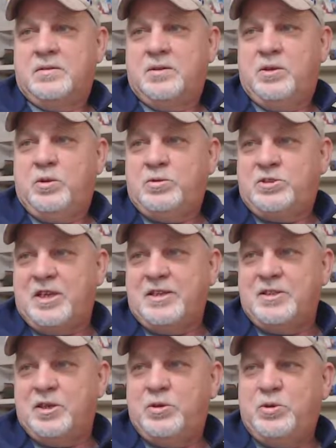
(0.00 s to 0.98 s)
Who
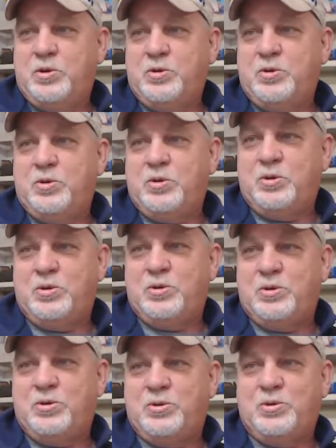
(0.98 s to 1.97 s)
sang the
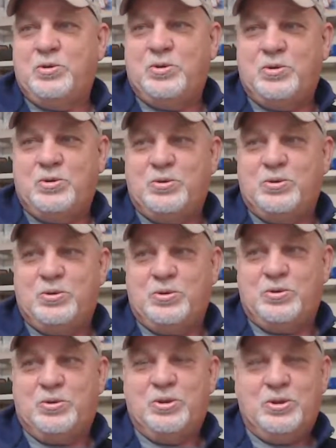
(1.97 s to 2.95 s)

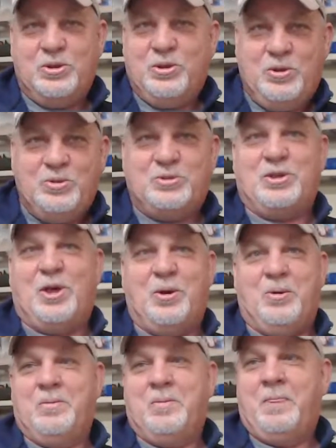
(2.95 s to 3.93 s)
who
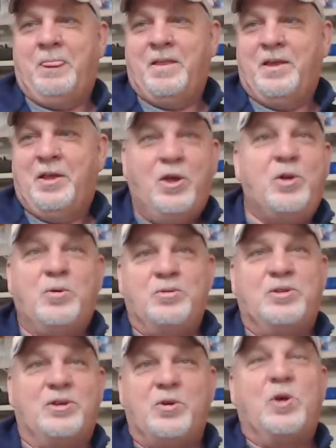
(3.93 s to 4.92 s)
song? Who,
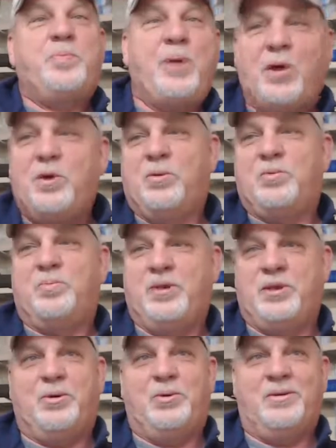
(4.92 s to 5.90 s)
the group Who,
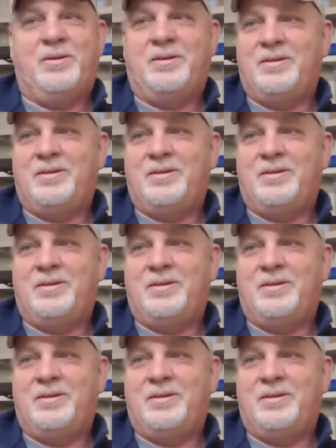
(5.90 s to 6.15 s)
Bill?